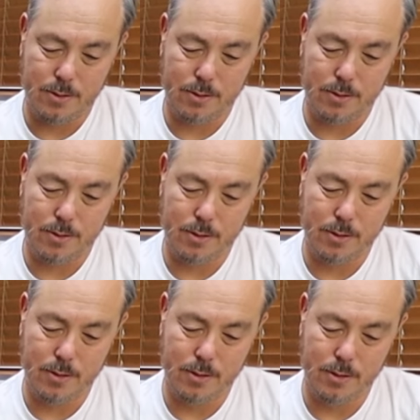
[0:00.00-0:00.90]
It popped a
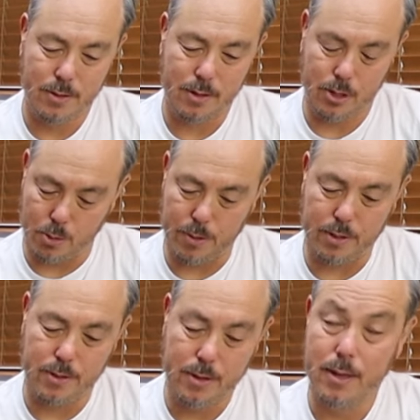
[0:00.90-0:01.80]
little. A little
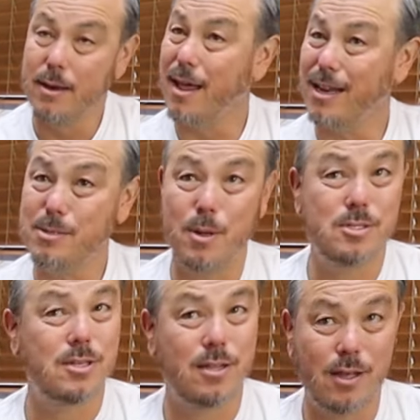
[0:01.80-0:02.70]
bit. Not as much
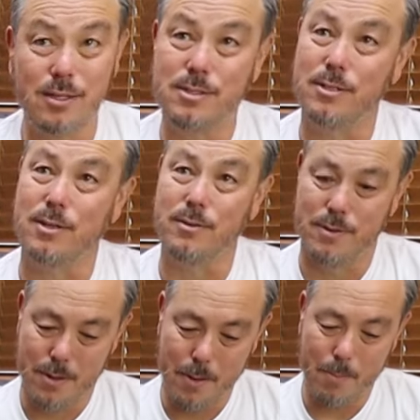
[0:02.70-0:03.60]
as I thought still.
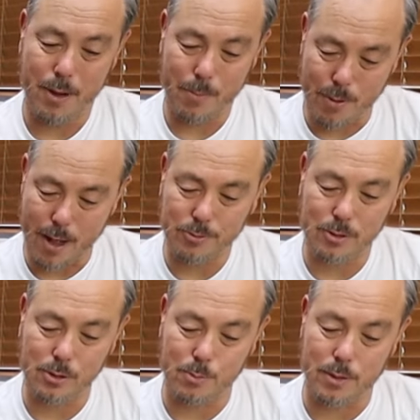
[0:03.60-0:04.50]
Yeah. But it popped a
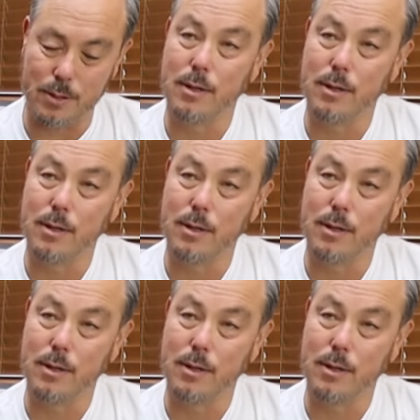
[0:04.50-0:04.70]
little bit.